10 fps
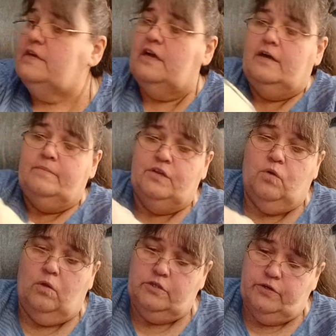an
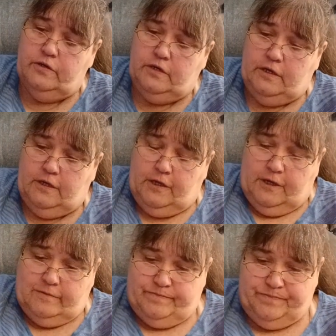older
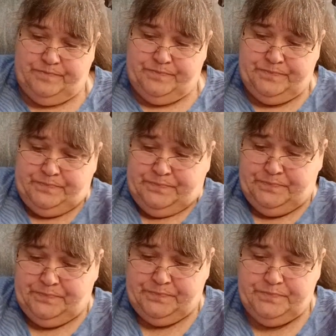
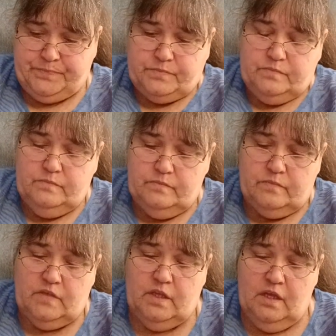Red
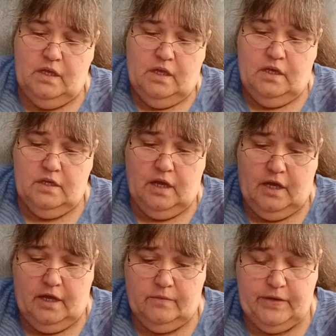
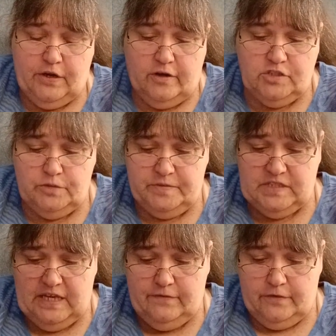Heart Super
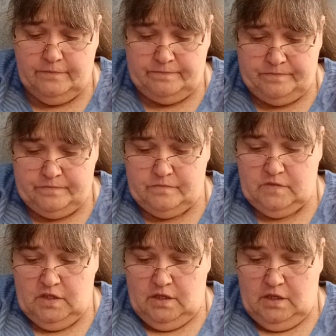Saver.
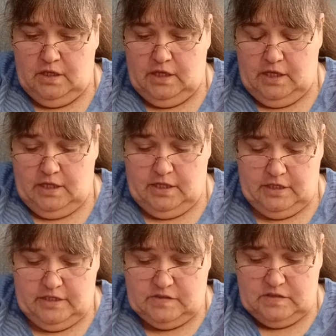And
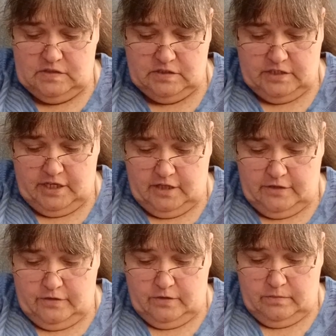this is the
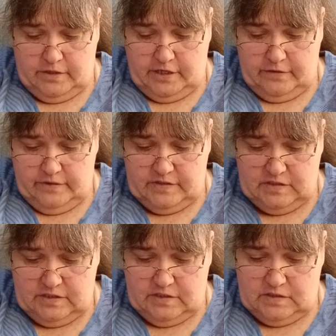color. What color is
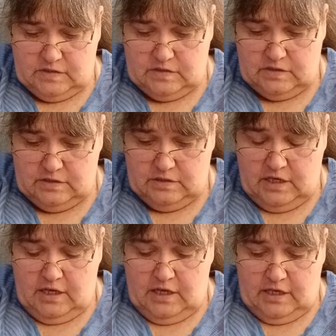this? It
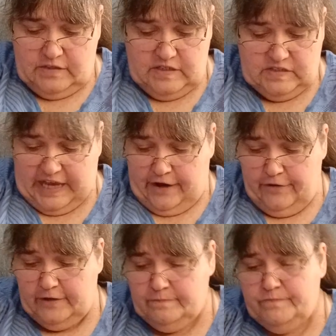says
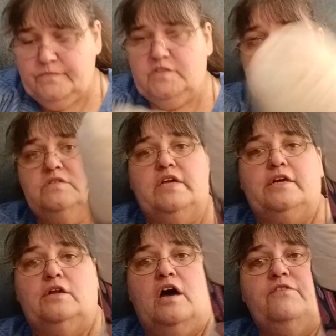Aaron. So it's like
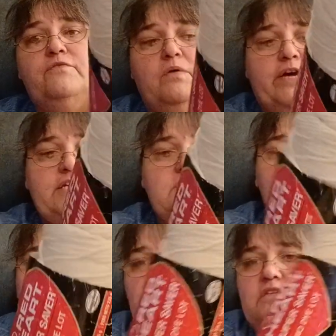an off-white.
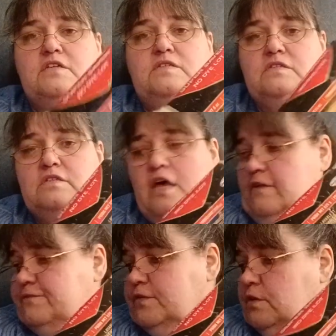This is not a
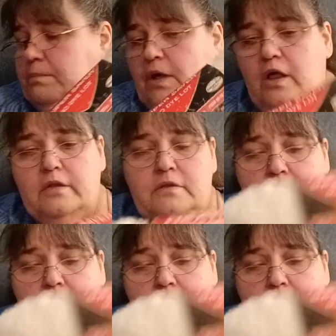full ball,